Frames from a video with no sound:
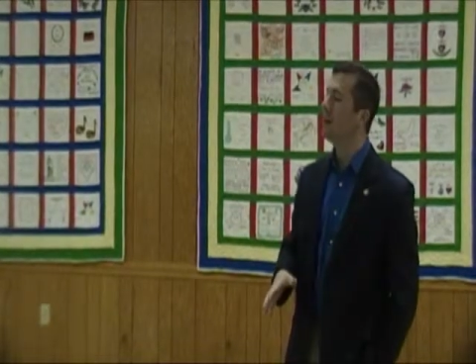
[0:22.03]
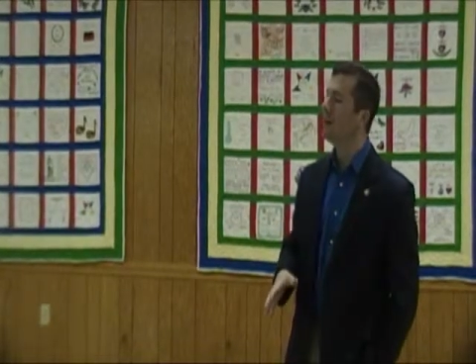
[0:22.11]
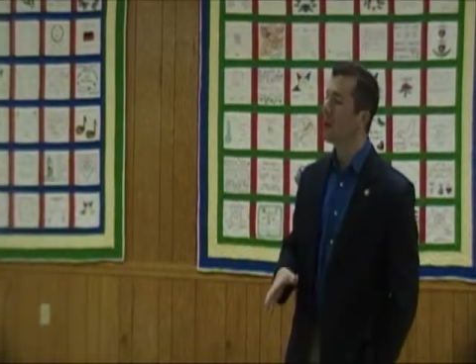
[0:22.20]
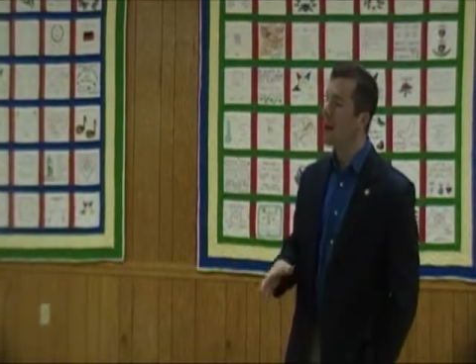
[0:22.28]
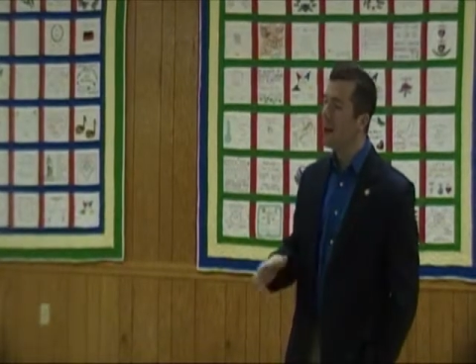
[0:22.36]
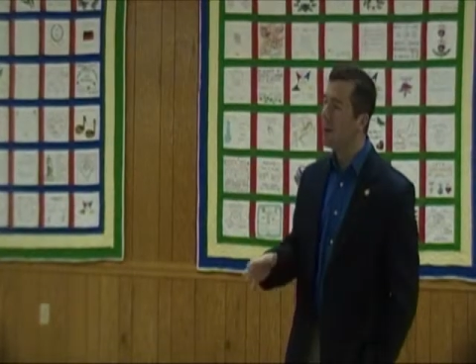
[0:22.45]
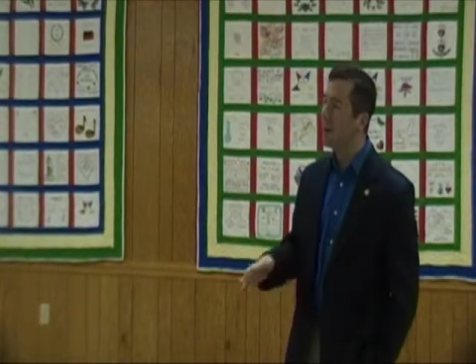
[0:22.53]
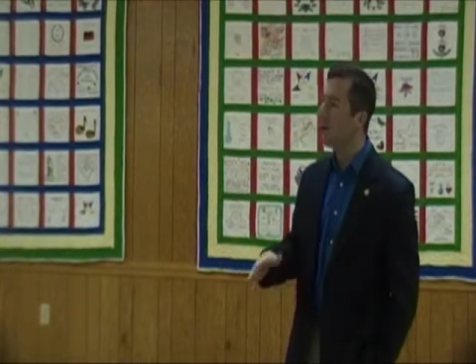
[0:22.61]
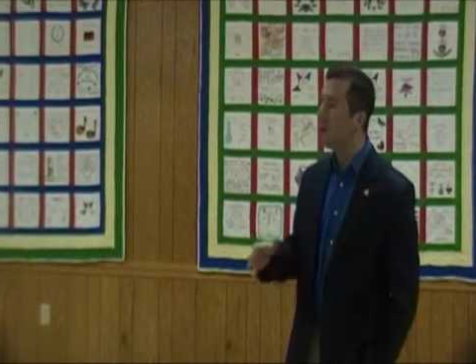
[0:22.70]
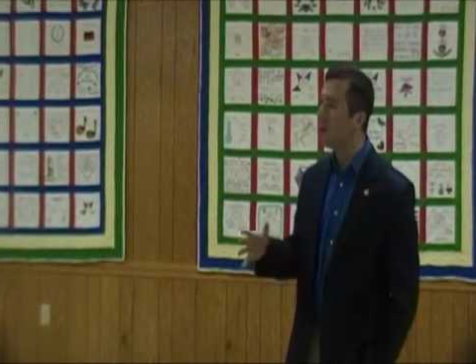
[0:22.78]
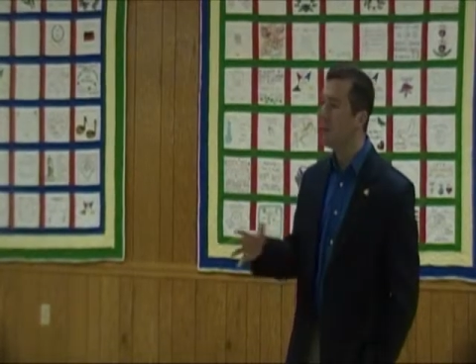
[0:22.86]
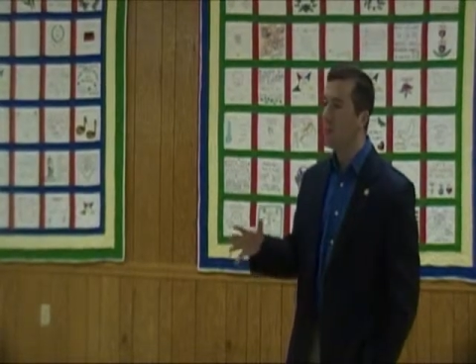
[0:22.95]
we probably
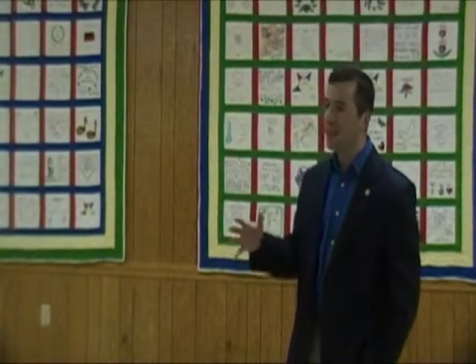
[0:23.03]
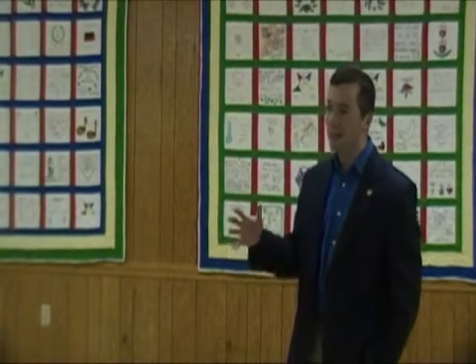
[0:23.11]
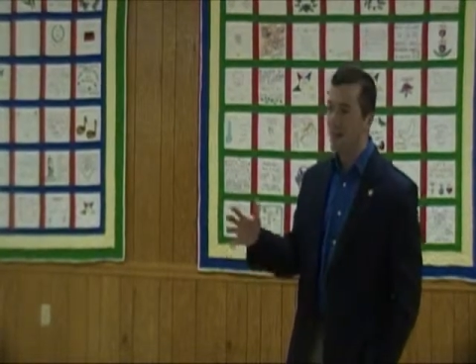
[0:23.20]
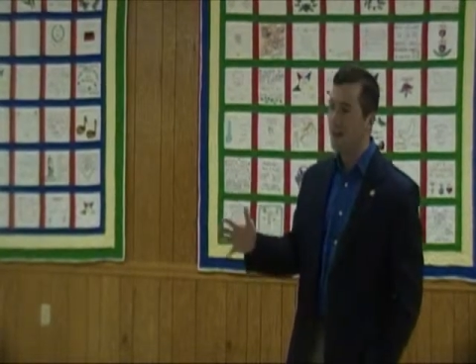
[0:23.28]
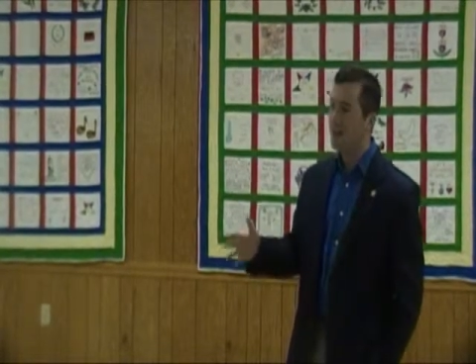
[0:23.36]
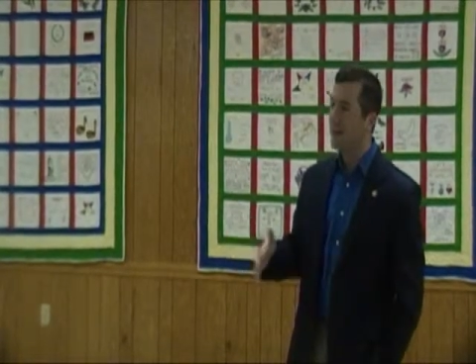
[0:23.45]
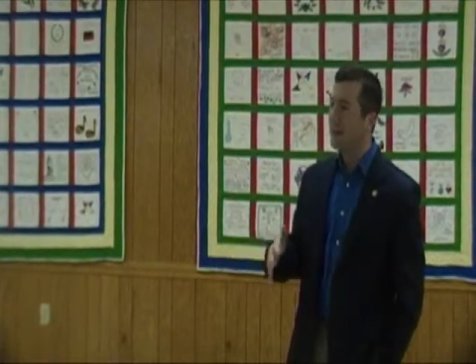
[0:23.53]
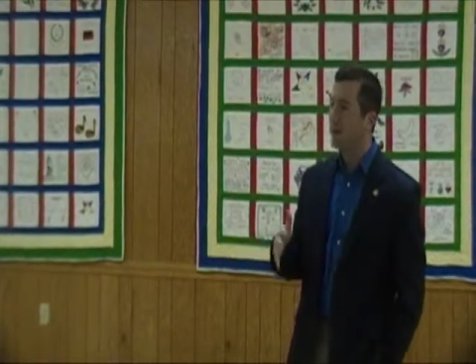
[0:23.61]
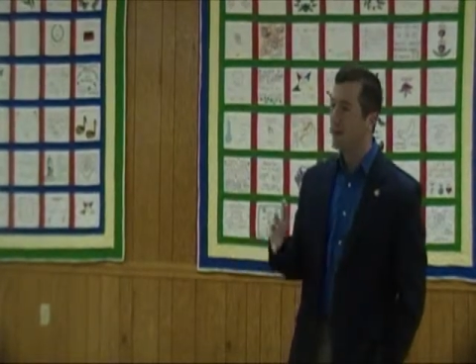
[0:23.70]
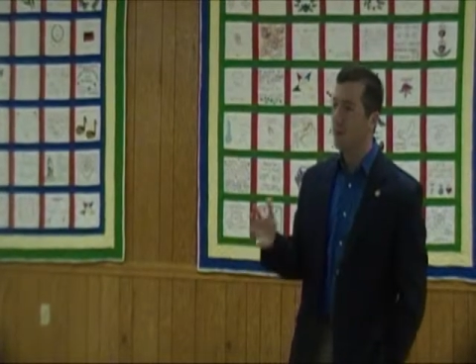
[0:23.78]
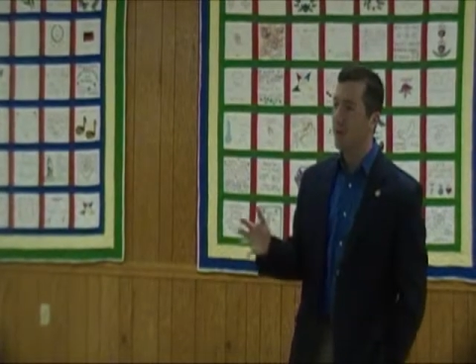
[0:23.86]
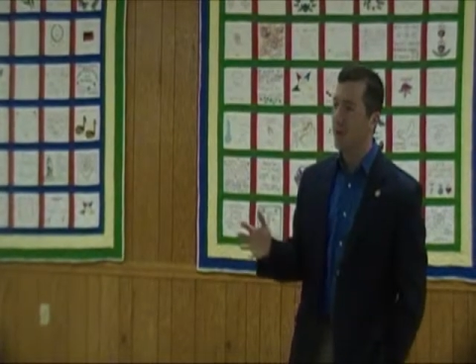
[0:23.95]
won't be
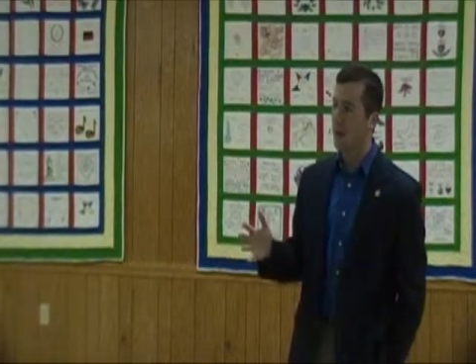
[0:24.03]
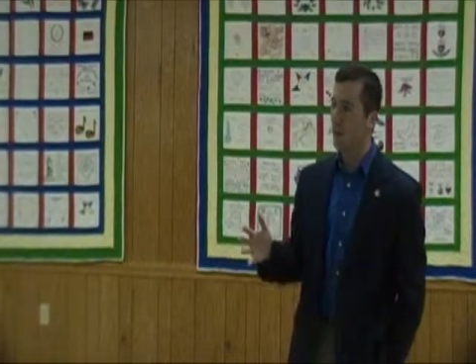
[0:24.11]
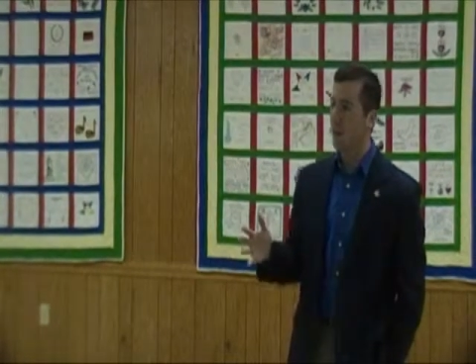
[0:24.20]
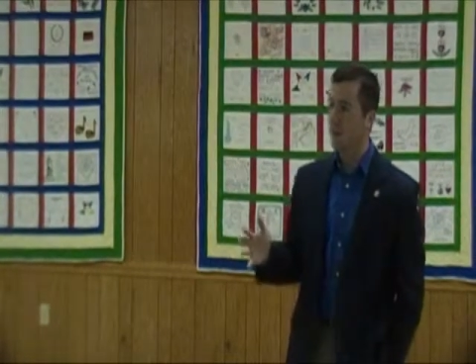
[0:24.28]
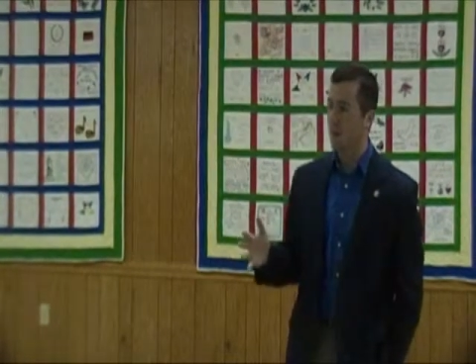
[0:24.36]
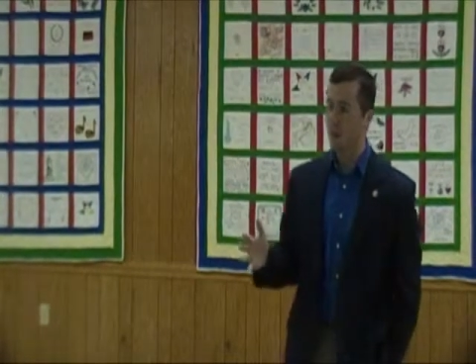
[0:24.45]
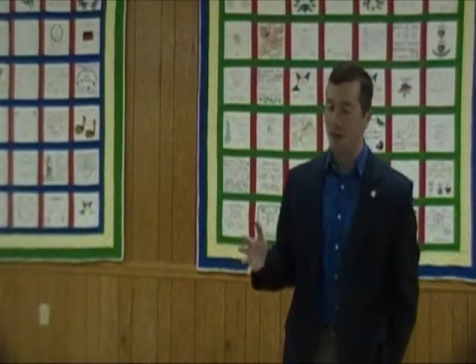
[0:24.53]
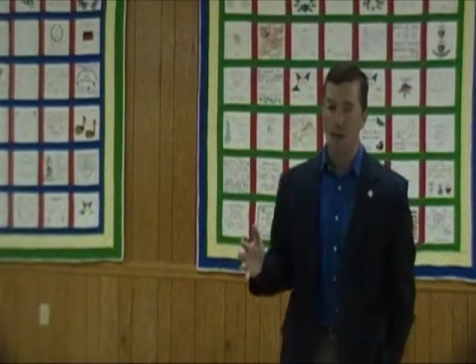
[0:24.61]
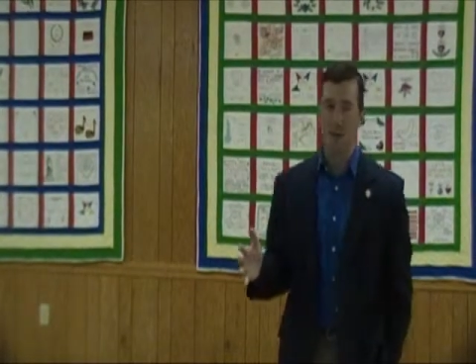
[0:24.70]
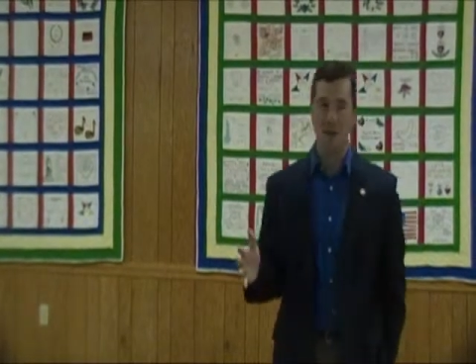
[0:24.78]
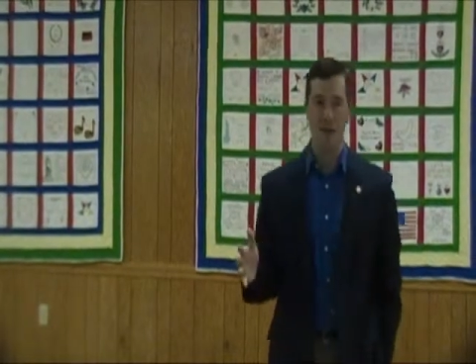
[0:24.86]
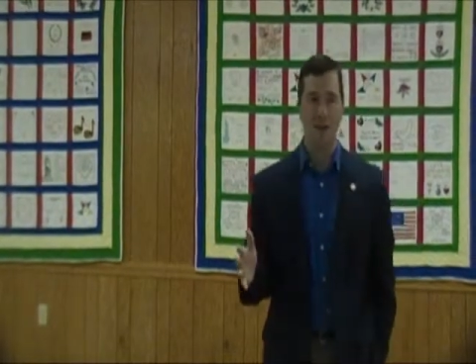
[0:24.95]
out there banging pots and
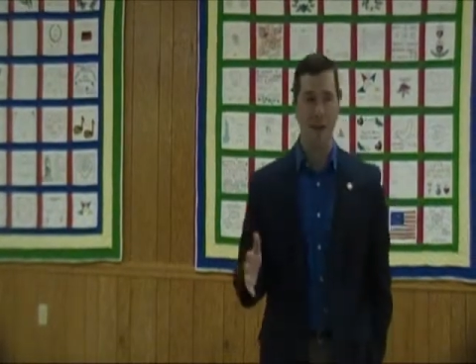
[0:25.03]
pans,